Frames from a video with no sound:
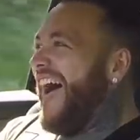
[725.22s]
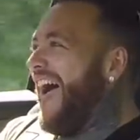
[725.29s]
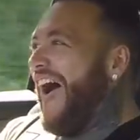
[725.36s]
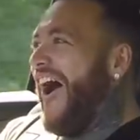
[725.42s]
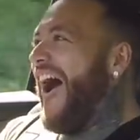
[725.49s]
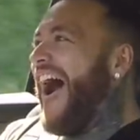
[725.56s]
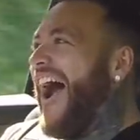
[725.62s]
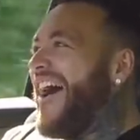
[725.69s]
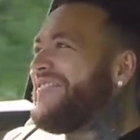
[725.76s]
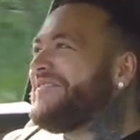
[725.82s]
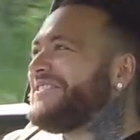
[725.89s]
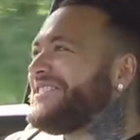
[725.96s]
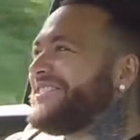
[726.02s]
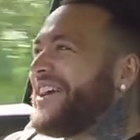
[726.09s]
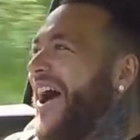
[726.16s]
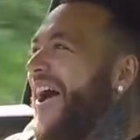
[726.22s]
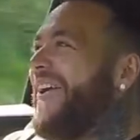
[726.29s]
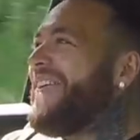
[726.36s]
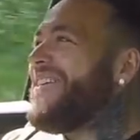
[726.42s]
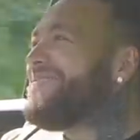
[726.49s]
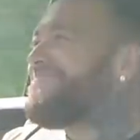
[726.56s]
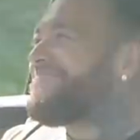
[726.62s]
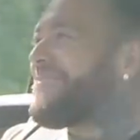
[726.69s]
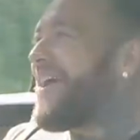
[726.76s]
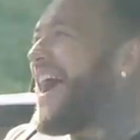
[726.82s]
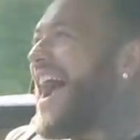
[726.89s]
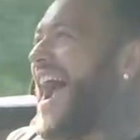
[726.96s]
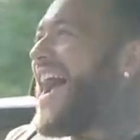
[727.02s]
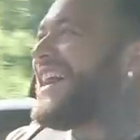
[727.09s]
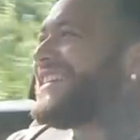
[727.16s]
I am so
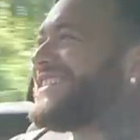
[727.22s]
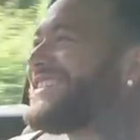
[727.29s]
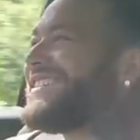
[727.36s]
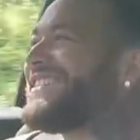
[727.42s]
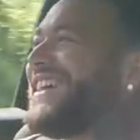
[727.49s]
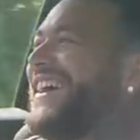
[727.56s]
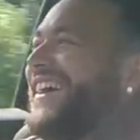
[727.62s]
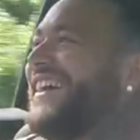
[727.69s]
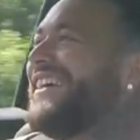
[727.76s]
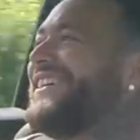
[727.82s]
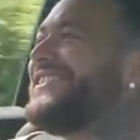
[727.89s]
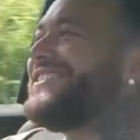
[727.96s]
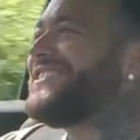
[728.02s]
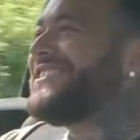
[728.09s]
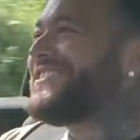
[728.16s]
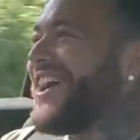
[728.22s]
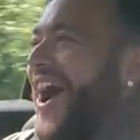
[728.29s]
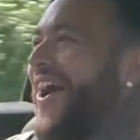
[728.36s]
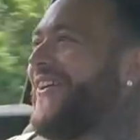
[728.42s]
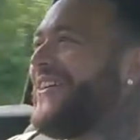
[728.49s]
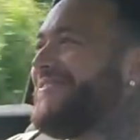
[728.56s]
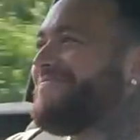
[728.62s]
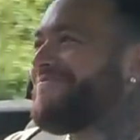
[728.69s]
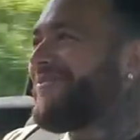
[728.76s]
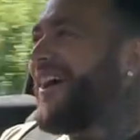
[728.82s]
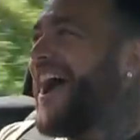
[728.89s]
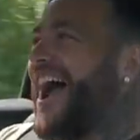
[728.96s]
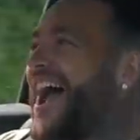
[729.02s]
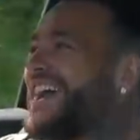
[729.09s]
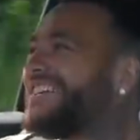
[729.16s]
impressed. So
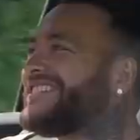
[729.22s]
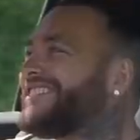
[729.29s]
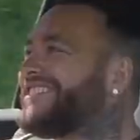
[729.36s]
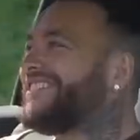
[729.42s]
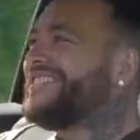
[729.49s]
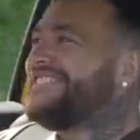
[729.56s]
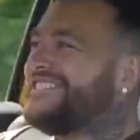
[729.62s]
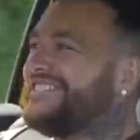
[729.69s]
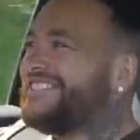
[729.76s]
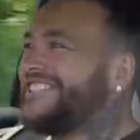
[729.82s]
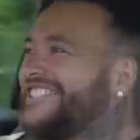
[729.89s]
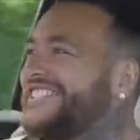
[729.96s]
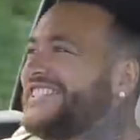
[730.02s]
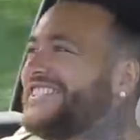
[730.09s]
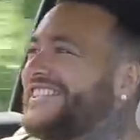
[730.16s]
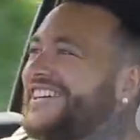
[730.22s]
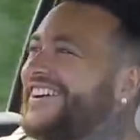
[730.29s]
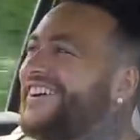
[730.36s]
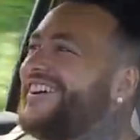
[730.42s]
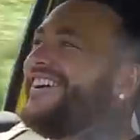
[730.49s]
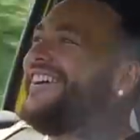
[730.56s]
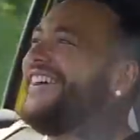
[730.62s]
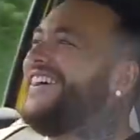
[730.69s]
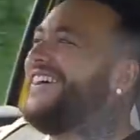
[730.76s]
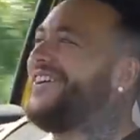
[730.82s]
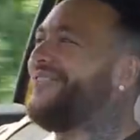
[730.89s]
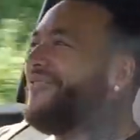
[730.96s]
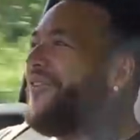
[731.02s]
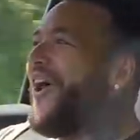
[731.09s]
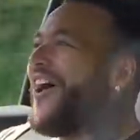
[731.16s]
impressed. Oh,
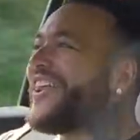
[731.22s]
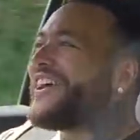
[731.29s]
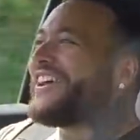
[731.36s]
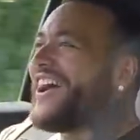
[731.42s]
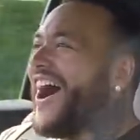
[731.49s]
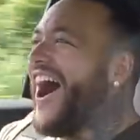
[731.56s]
what a